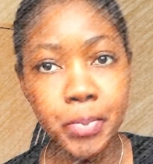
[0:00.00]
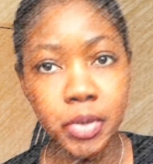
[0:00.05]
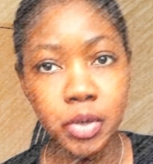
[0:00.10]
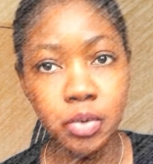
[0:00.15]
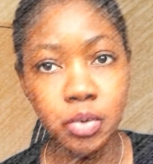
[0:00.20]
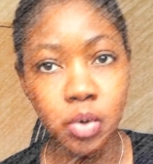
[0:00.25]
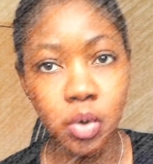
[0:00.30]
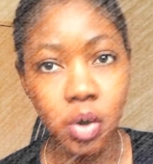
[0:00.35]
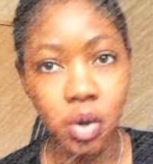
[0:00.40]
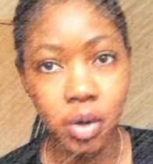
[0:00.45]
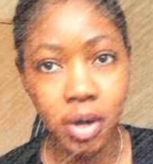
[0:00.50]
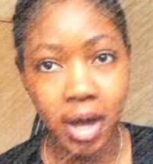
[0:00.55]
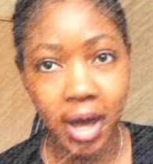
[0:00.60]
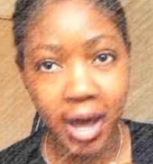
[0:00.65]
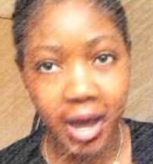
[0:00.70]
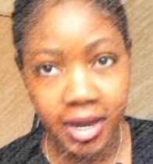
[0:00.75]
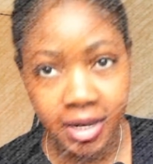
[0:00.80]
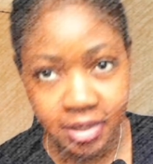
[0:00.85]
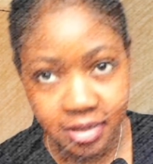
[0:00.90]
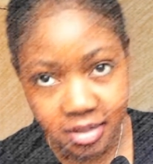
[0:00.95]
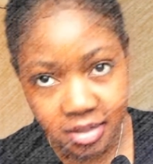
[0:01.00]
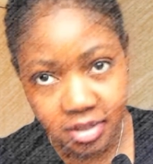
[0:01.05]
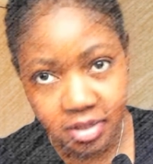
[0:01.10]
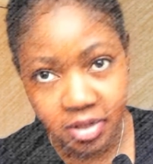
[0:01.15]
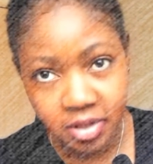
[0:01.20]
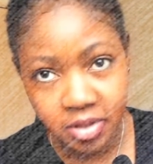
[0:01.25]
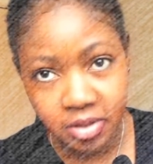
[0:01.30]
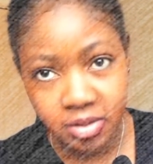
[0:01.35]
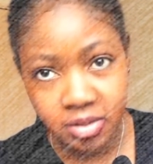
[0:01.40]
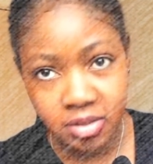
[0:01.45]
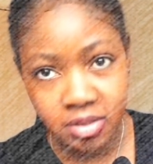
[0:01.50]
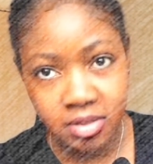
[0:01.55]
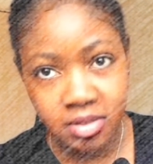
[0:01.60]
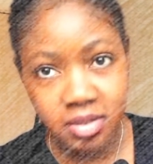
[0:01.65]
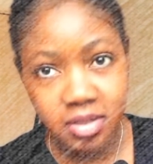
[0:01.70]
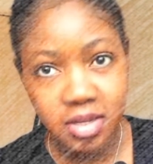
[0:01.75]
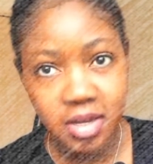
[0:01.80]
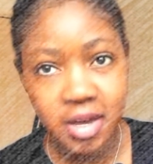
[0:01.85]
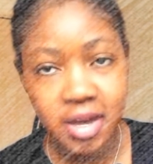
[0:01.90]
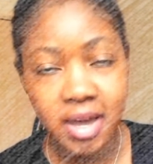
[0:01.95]
you know,
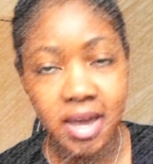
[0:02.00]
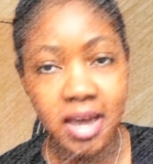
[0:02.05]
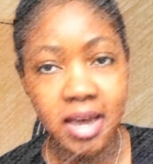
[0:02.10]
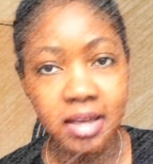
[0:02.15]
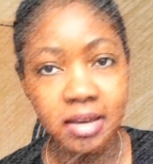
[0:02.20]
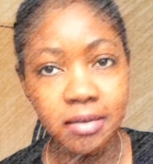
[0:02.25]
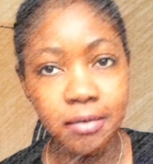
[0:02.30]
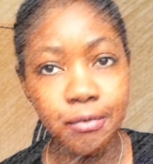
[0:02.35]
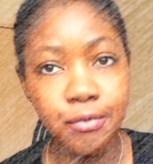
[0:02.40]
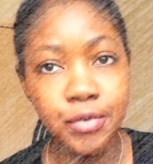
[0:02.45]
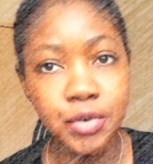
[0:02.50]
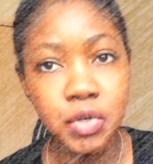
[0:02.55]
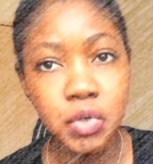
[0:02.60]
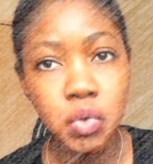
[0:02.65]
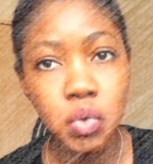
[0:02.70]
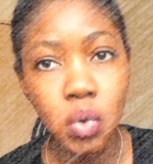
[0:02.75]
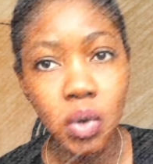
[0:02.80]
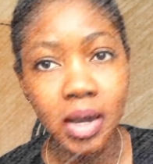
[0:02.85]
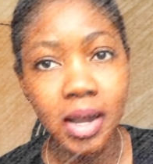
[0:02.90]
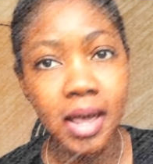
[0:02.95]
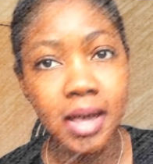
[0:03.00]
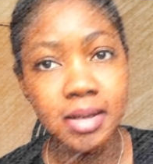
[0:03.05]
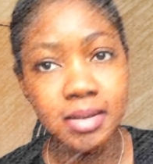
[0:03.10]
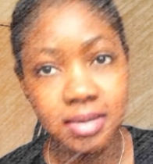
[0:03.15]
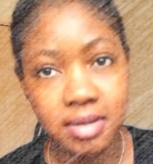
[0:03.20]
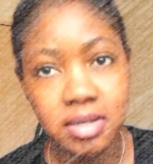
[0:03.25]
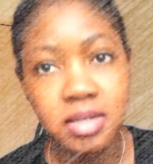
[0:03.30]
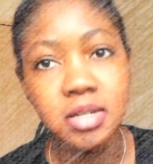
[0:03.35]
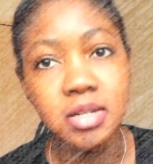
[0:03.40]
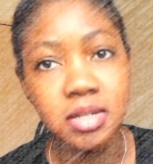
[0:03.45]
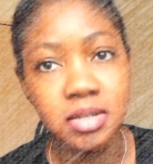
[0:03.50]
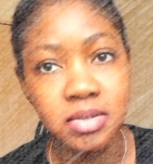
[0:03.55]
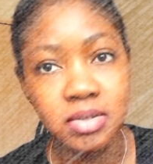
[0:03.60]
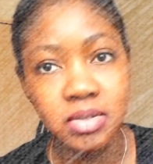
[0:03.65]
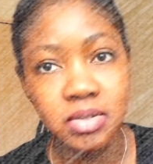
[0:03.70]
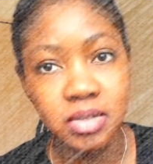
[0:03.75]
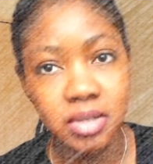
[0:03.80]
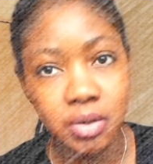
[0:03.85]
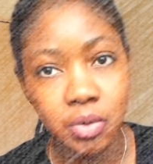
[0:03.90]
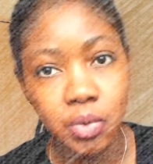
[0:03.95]
ideas and
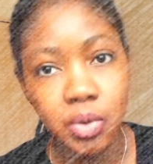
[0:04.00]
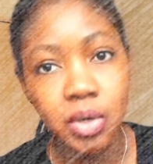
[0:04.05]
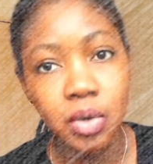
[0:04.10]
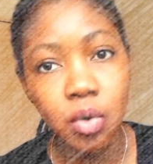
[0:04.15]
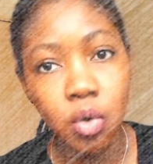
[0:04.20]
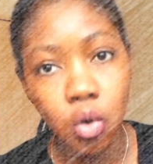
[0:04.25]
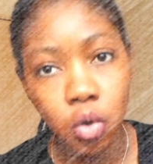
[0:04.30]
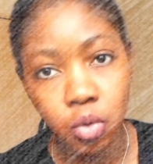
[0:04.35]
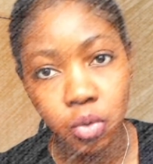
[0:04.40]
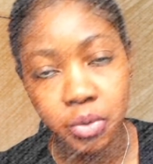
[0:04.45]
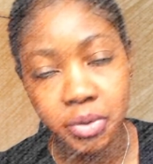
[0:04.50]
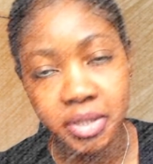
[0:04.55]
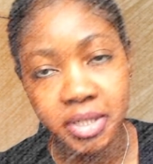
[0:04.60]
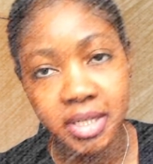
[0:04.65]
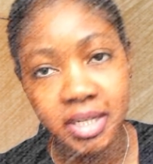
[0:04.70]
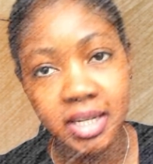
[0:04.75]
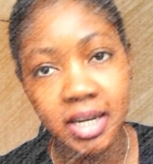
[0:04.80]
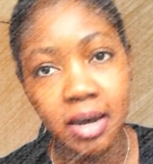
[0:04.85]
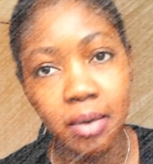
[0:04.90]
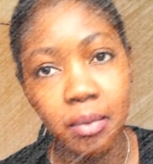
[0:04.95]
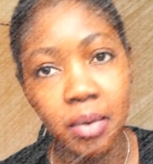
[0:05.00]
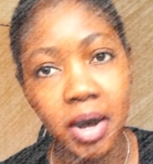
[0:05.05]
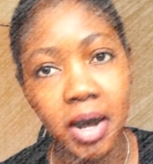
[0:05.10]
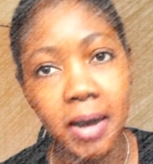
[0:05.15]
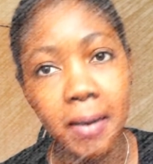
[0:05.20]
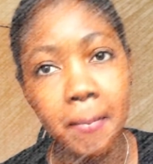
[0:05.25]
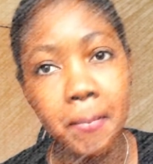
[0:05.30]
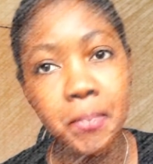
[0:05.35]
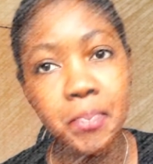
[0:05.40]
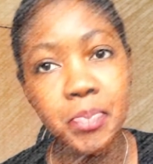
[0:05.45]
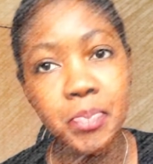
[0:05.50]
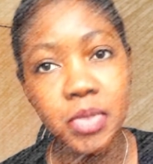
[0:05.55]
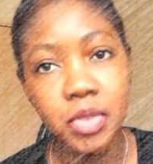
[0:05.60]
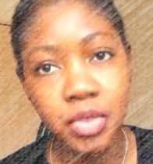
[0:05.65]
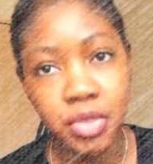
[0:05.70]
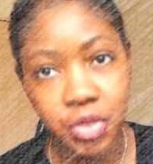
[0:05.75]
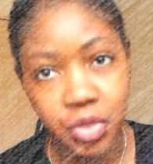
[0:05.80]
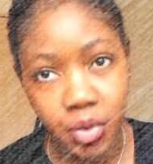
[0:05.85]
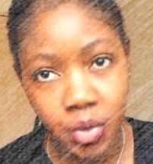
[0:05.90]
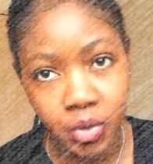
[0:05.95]
visualizations that we hold in our
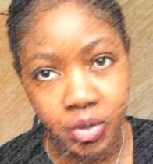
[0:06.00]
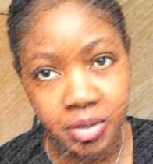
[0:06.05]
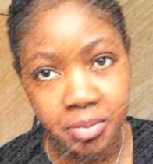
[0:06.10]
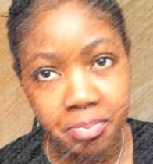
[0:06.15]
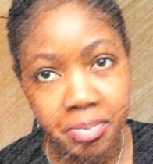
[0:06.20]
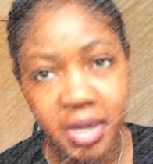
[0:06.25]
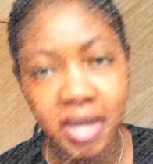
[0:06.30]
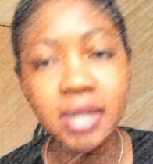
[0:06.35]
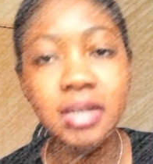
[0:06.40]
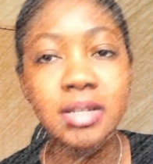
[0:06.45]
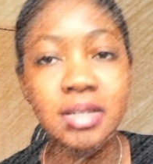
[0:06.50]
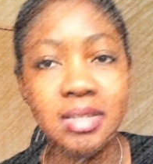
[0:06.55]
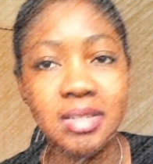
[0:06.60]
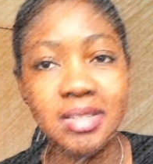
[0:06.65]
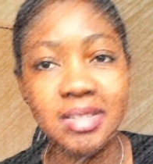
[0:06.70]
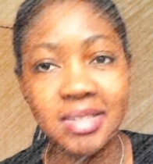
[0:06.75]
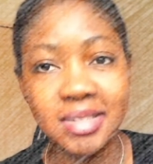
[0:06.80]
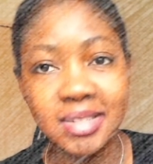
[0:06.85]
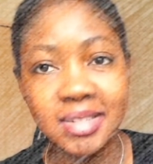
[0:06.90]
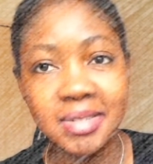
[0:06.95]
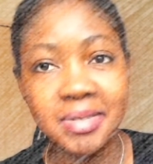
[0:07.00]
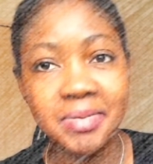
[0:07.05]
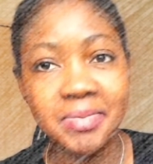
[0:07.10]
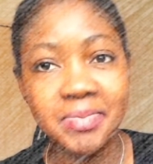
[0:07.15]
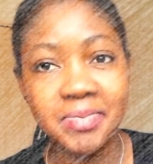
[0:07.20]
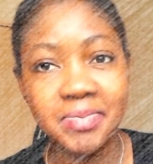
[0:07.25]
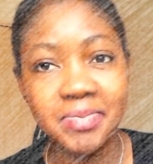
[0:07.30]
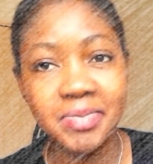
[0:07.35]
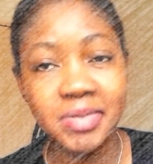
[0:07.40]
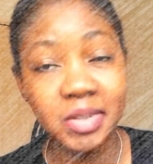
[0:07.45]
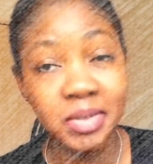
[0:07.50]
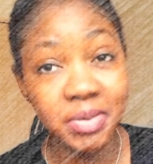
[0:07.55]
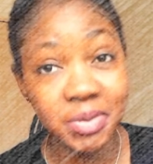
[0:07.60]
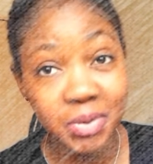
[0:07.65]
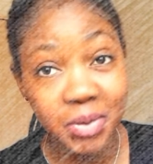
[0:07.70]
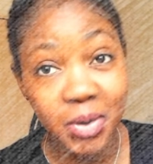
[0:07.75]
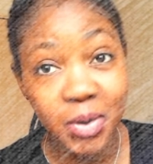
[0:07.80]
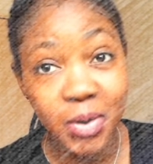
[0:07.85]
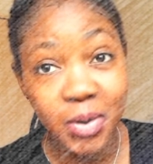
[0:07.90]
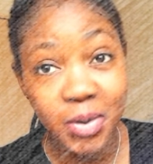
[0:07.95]
thought patterns.
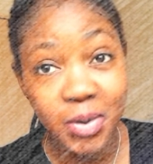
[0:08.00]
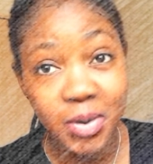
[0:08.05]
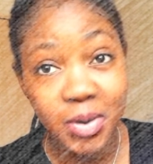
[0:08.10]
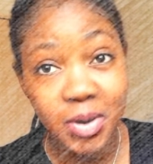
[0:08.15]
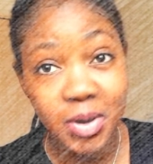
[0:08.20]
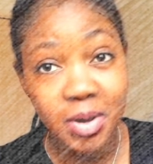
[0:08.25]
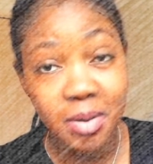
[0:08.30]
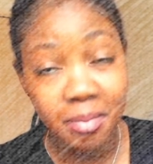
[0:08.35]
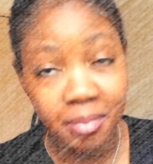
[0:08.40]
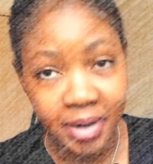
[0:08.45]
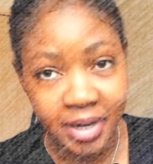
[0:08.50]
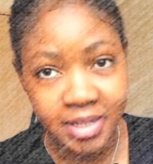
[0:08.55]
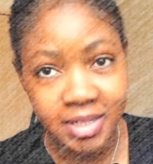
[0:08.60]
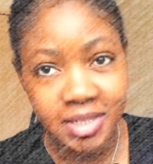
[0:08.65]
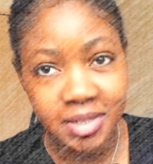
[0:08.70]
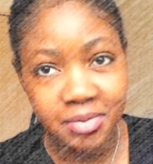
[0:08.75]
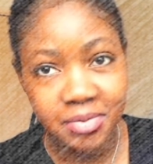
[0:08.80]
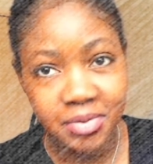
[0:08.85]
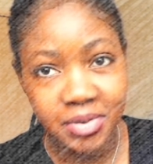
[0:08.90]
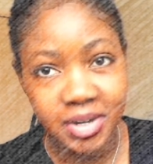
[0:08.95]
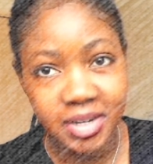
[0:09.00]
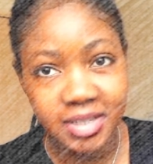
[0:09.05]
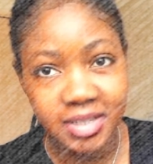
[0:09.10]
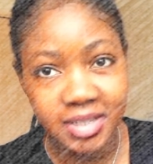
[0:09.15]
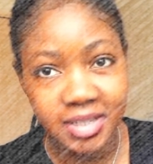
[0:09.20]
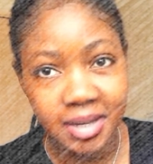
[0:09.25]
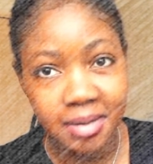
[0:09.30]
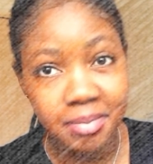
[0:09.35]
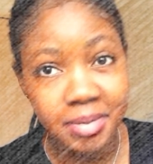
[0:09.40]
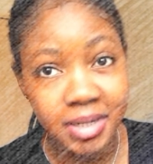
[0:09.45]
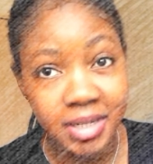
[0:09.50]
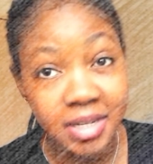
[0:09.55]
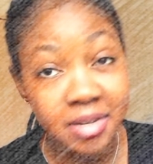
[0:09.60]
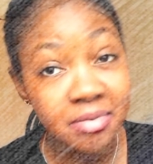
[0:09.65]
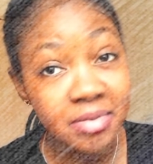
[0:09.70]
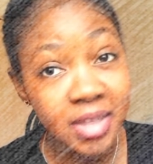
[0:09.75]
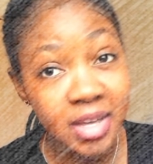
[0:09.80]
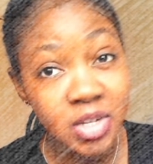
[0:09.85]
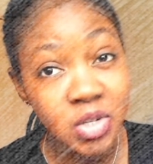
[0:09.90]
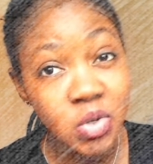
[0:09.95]
So, my dear friends, I
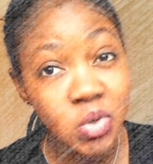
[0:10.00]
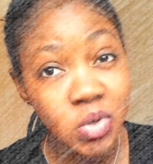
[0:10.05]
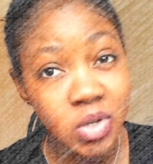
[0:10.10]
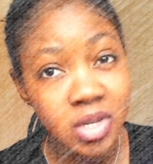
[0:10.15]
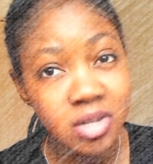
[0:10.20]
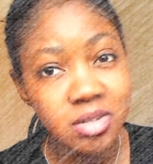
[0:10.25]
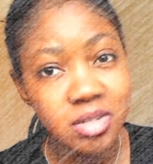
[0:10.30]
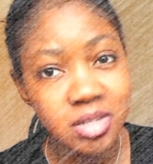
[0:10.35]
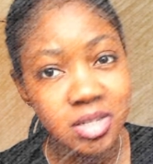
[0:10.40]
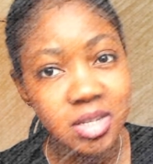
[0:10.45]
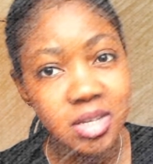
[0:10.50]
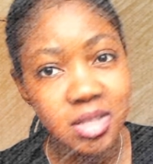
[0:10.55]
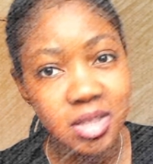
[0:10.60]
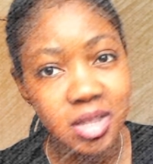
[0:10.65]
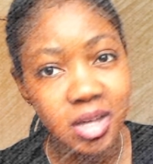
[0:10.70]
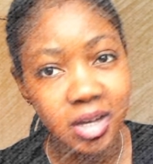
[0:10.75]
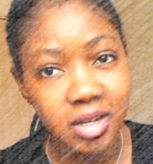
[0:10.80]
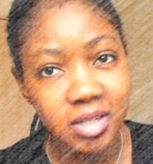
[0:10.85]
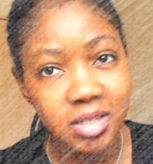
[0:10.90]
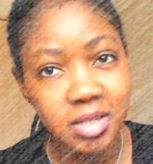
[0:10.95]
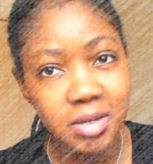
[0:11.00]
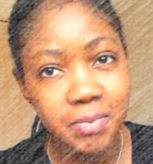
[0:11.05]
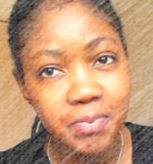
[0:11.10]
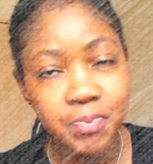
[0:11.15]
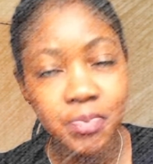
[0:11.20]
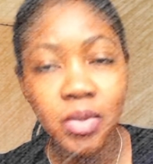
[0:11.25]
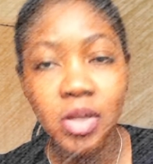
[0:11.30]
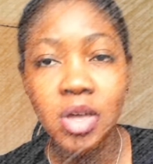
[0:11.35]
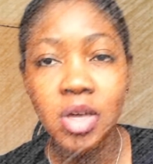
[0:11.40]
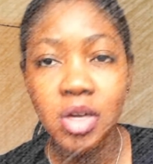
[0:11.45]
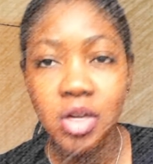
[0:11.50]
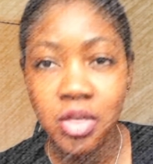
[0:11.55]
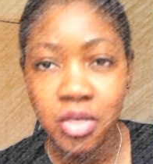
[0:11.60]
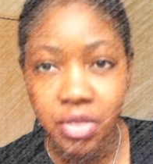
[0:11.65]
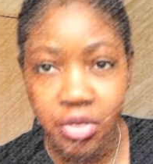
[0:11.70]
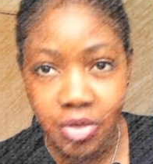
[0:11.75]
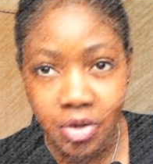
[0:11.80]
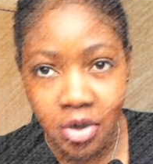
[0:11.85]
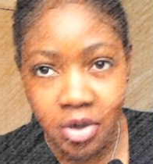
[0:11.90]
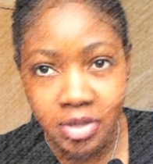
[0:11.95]
believe that you can see that
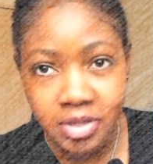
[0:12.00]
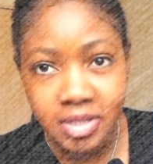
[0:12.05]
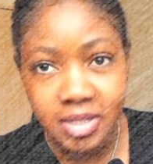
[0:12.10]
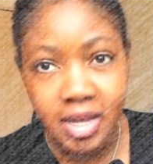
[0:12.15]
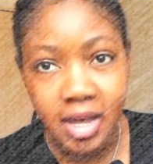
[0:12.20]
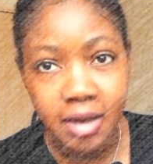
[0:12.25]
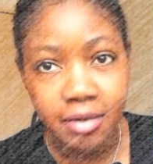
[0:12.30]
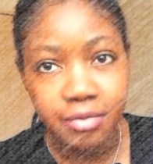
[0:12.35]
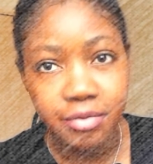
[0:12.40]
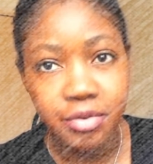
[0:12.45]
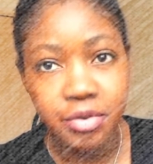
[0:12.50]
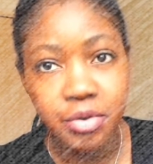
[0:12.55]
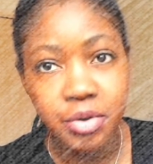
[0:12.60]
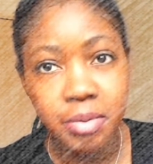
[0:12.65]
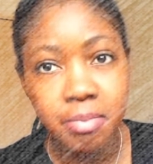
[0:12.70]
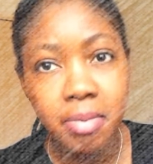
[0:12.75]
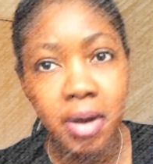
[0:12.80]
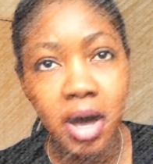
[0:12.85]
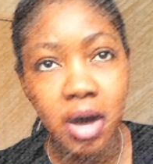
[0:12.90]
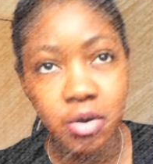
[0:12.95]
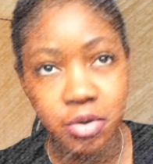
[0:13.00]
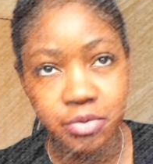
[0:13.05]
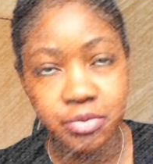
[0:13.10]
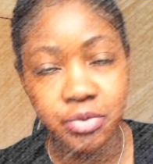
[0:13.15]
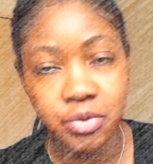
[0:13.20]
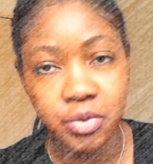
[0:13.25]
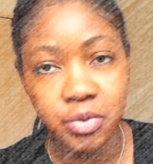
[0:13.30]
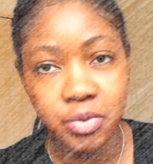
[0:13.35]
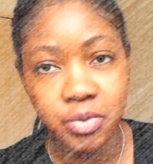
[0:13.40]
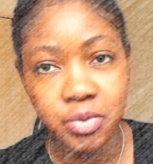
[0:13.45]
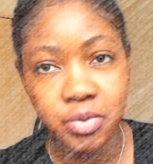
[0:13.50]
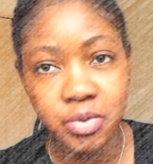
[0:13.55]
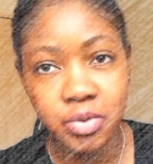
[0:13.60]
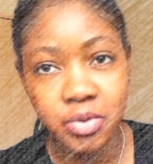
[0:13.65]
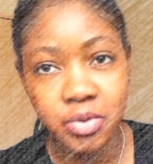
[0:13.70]
thoughts are very powerful.